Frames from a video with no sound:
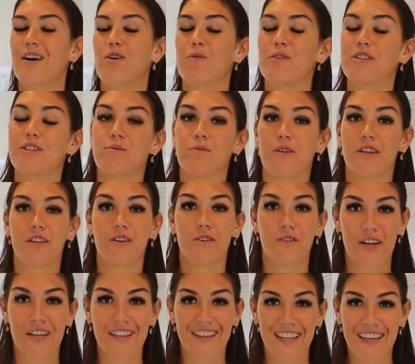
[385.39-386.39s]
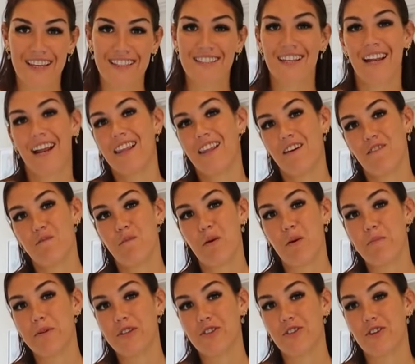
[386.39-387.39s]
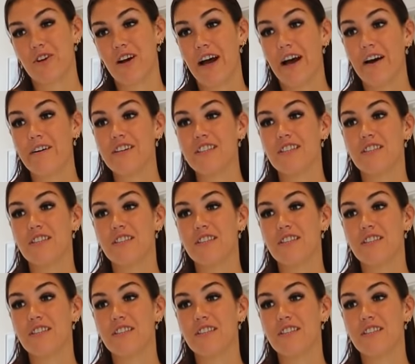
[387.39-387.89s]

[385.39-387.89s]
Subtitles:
which is one of the great things that I love about Butcher Crowd